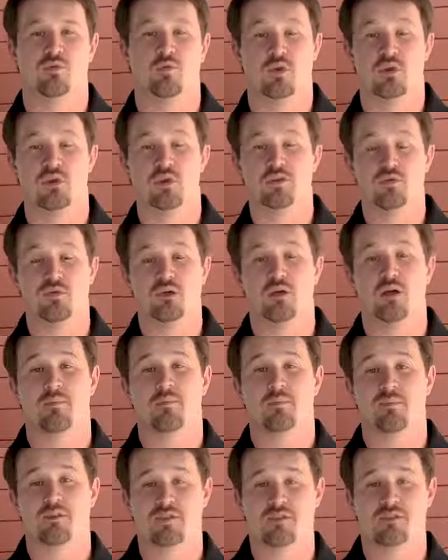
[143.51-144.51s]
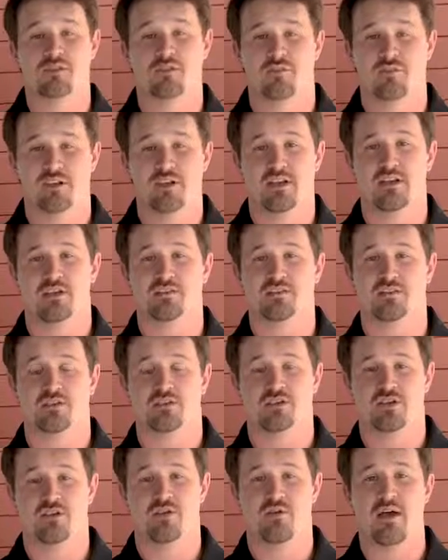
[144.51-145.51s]
We're gonna do a couple additional videos that
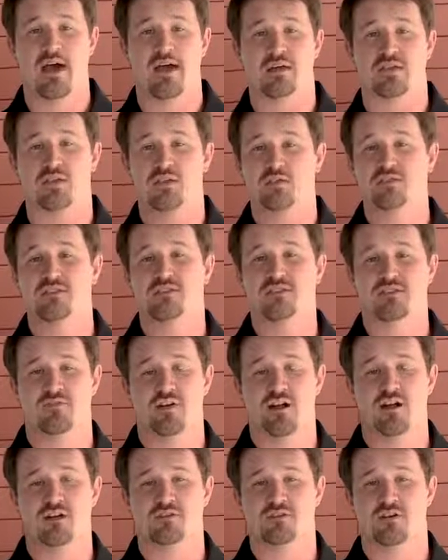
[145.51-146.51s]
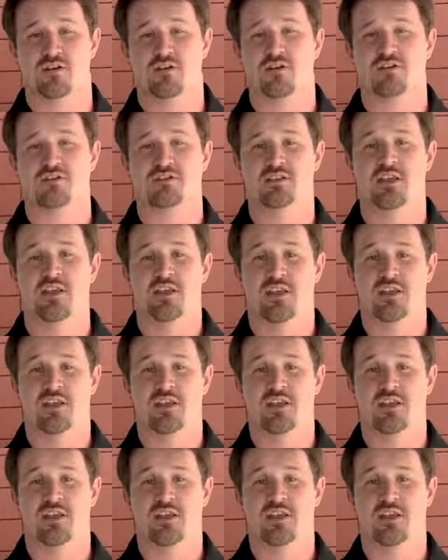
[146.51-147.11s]
show you how to use these fire starters,